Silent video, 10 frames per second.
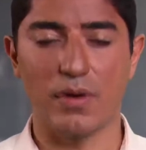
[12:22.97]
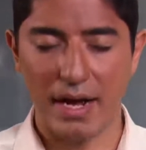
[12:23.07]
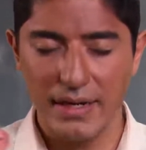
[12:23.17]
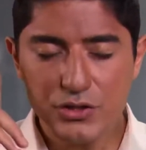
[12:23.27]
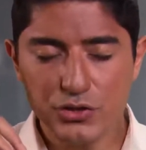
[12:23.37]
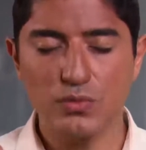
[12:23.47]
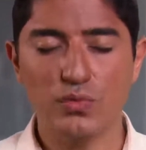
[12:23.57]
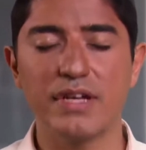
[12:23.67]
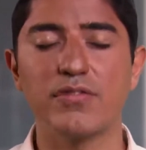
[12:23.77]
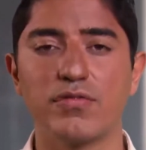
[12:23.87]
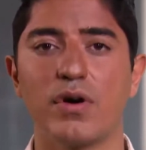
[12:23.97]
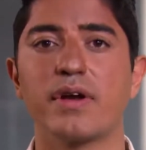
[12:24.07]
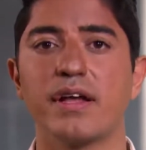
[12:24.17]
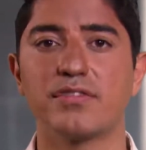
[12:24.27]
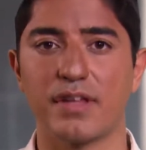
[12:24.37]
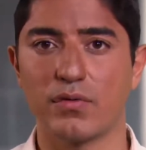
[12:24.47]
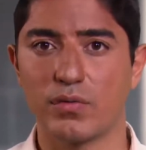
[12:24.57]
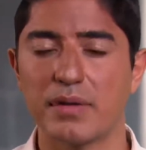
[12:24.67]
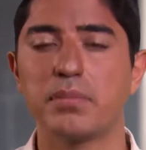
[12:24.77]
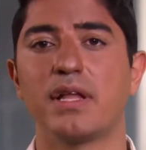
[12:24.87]
I need you refocused and
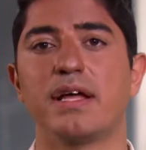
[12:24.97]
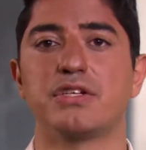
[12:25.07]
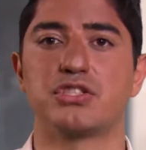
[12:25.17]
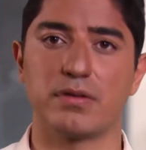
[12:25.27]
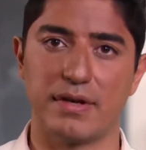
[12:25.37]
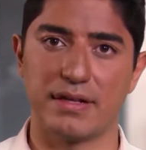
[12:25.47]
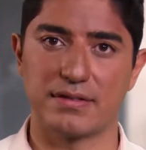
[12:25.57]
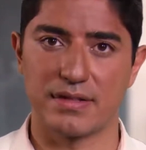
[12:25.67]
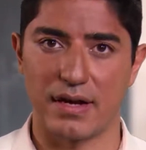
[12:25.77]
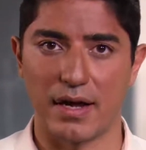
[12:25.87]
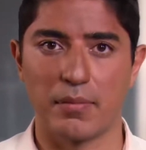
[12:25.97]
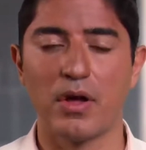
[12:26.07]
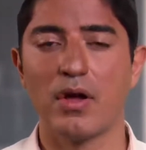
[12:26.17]
replenished during this time.